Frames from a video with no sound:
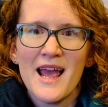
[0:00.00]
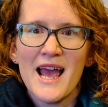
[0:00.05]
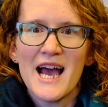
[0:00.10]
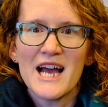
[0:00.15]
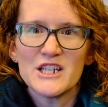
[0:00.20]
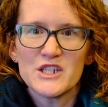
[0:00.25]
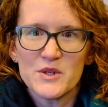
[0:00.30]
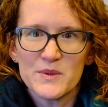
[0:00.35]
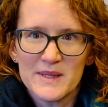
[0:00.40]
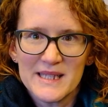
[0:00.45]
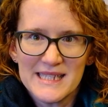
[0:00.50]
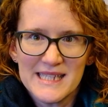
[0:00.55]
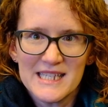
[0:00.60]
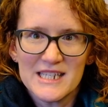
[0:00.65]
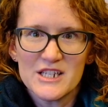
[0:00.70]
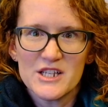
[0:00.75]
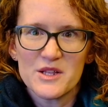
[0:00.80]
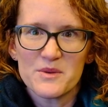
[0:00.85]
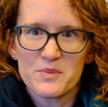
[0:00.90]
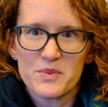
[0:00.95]
As you listen
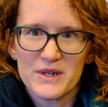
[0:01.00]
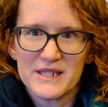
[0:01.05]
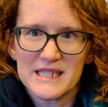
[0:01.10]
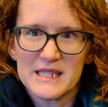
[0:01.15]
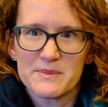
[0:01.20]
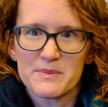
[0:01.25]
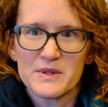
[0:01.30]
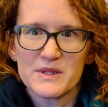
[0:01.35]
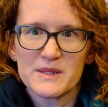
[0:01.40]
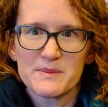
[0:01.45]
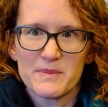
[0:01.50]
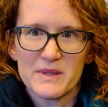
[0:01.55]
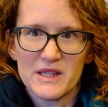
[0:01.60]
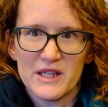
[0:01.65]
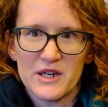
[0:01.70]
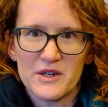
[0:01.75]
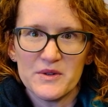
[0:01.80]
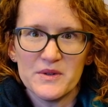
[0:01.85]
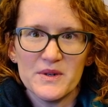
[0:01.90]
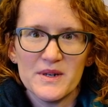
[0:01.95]
to the principles
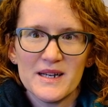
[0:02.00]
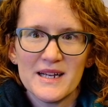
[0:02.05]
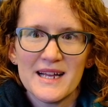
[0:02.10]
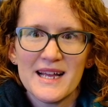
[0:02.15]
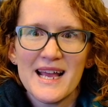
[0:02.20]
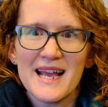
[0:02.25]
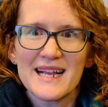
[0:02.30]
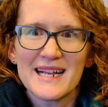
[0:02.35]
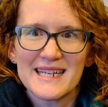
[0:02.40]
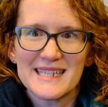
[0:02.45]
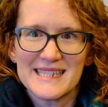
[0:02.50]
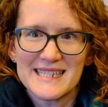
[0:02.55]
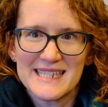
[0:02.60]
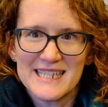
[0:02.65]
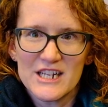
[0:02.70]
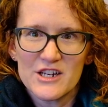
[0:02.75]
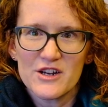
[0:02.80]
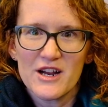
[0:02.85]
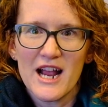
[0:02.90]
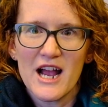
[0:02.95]
below,
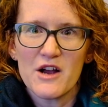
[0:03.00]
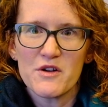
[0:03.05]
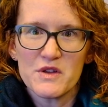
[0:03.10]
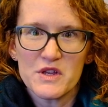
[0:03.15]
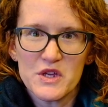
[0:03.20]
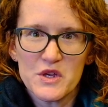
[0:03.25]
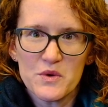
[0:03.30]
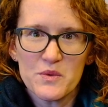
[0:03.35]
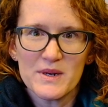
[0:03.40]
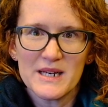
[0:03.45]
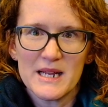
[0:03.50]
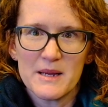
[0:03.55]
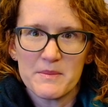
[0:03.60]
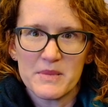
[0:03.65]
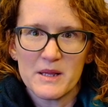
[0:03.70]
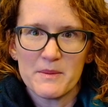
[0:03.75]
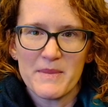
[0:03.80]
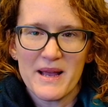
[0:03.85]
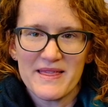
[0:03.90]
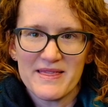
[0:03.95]
consider how you would
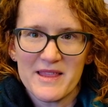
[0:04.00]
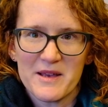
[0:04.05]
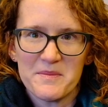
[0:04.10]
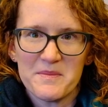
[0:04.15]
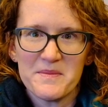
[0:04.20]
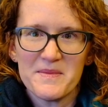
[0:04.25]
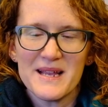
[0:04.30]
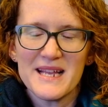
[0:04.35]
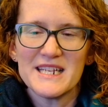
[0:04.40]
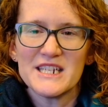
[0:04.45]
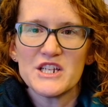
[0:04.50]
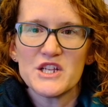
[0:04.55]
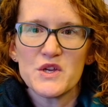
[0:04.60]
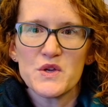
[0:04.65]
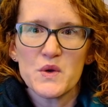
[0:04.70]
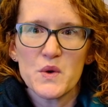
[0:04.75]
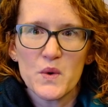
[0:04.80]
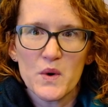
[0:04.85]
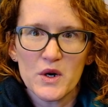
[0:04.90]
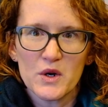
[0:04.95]
implement them into
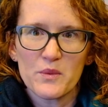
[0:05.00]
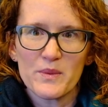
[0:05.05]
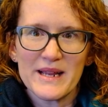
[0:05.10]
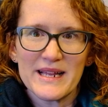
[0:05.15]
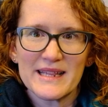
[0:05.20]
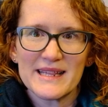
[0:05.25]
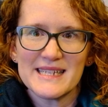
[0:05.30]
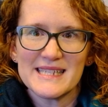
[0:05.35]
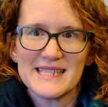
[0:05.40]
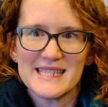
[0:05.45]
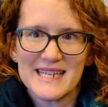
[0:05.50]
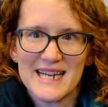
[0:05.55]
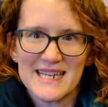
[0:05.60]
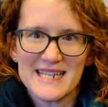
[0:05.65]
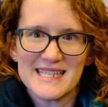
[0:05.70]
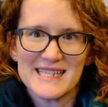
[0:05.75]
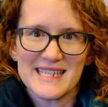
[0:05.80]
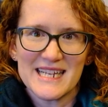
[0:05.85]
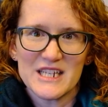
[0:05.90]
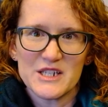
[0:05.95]
your weekly
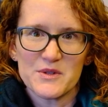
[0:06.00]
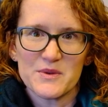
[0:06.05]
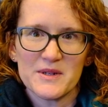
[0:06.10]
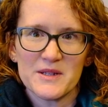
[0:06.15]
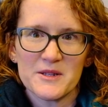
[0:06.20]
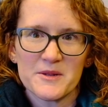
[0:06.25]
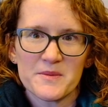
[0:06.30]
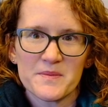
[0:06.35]
study schedule.